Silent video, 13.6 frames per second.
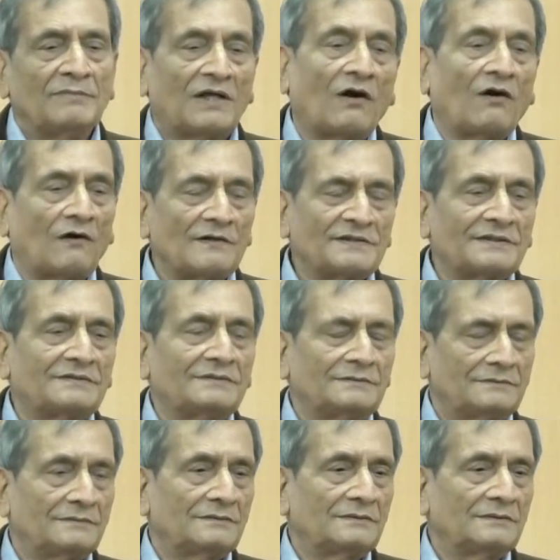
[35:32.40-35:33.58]
Because
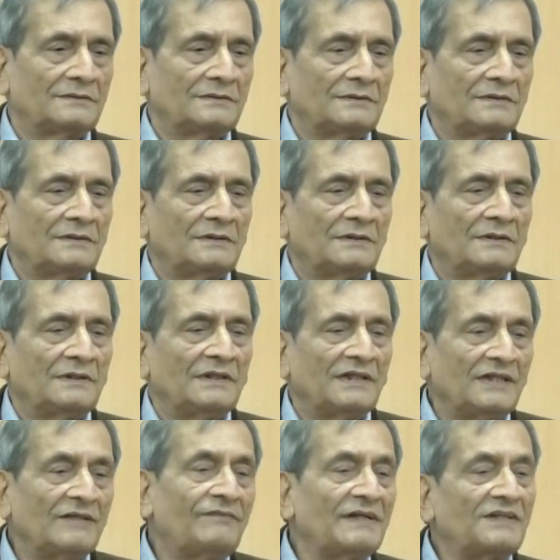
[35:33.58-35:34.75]

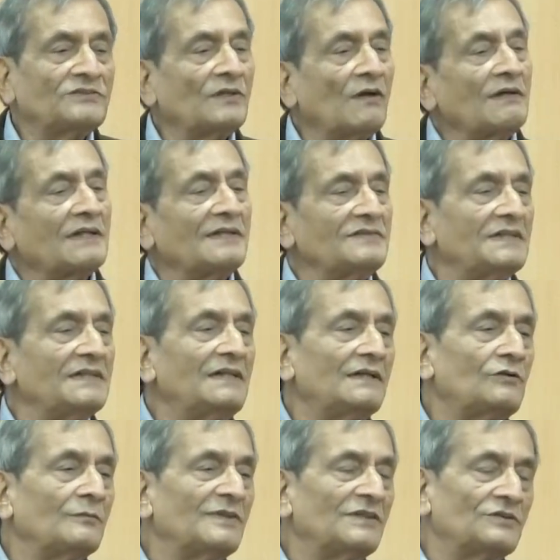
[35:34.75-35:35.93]
if it is not
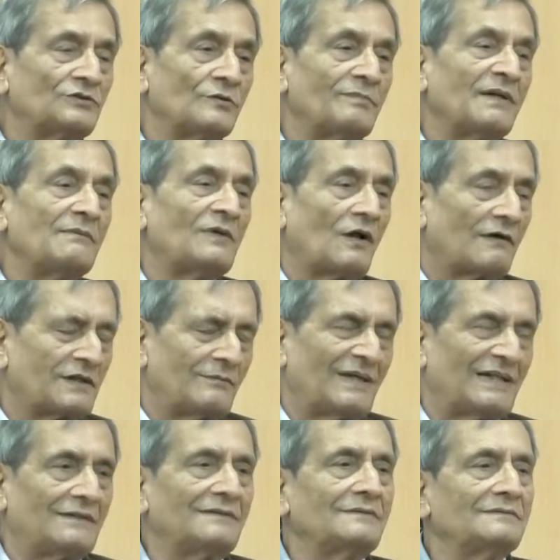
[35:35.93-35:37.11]
considered to be the supreme
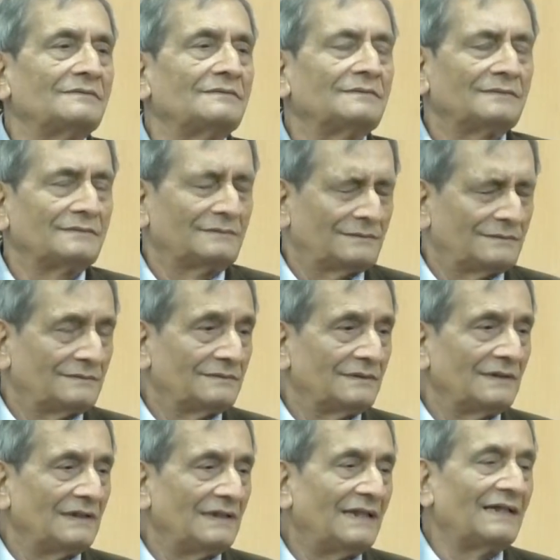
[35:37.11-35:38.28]
document,
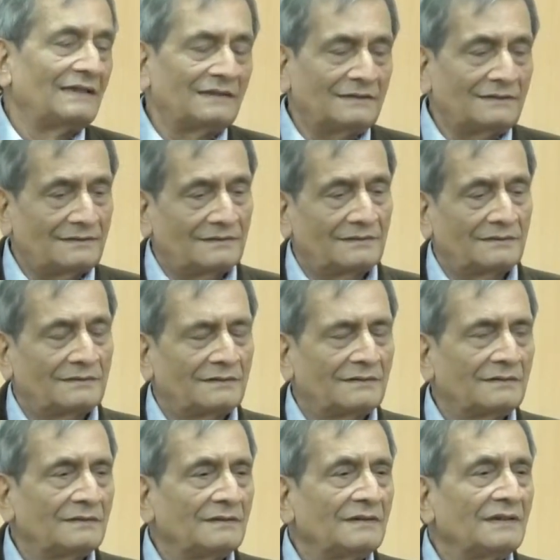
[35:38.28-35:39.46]
then
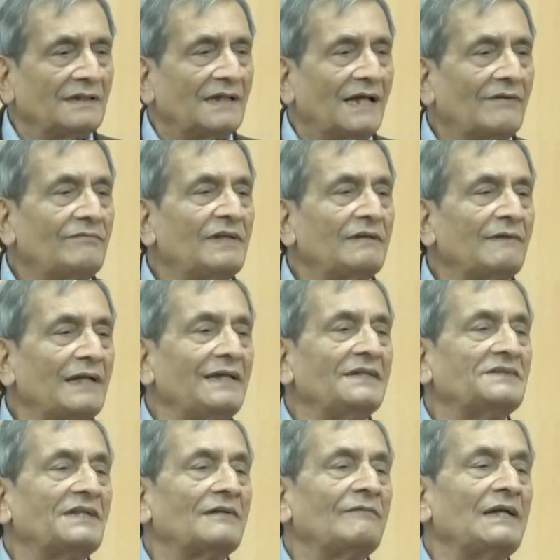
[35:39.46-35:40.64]
every
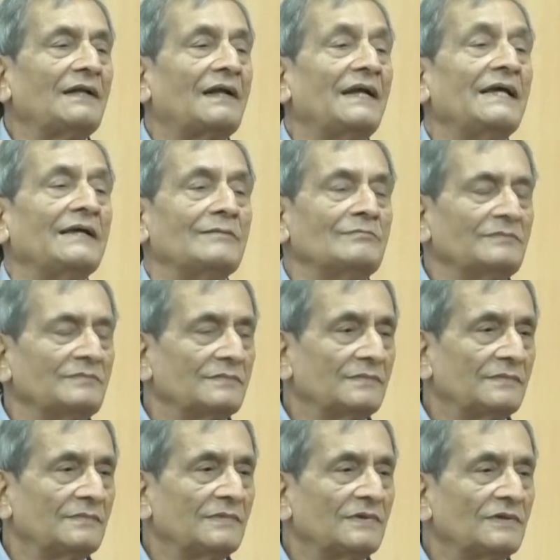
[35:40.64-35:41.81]
religion will claim
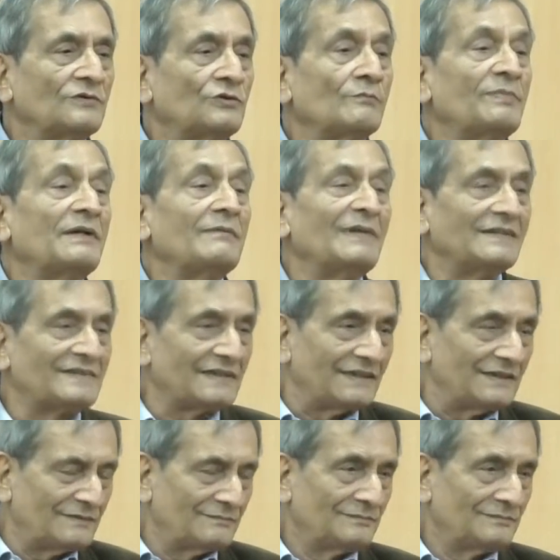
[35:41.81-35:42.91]
supremacy,